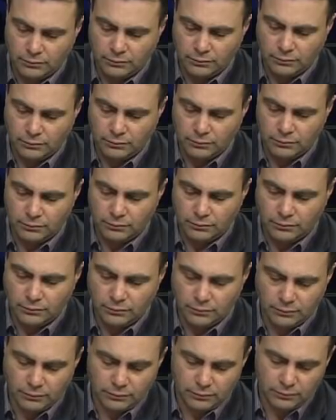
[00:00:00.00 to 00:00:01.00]

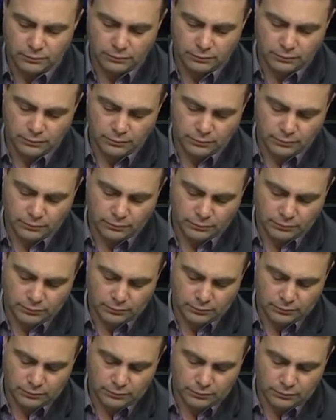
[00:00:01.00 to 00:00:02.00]

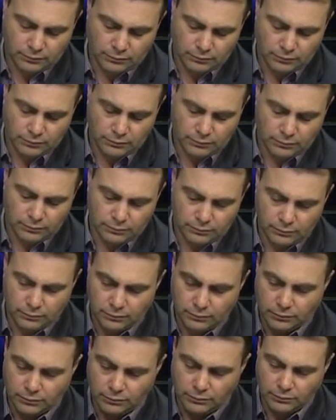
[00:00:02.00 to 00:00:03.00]

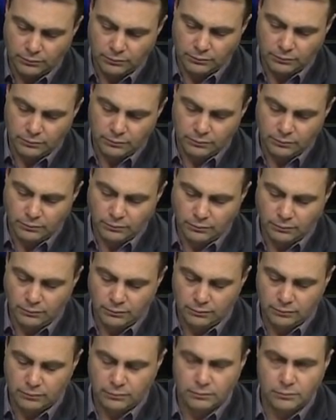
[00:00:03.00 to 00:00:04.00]

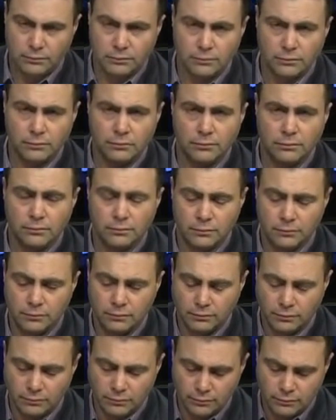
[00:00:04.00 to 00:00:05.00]

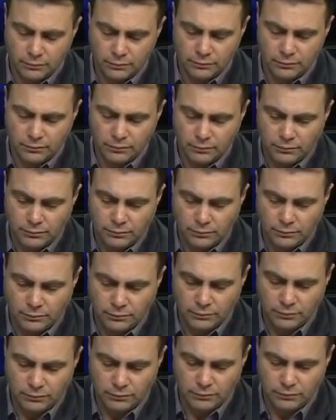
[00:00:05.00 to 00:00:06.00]

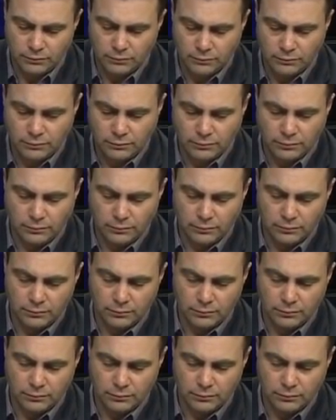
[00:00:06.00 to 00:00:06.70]
This person isn't speaking.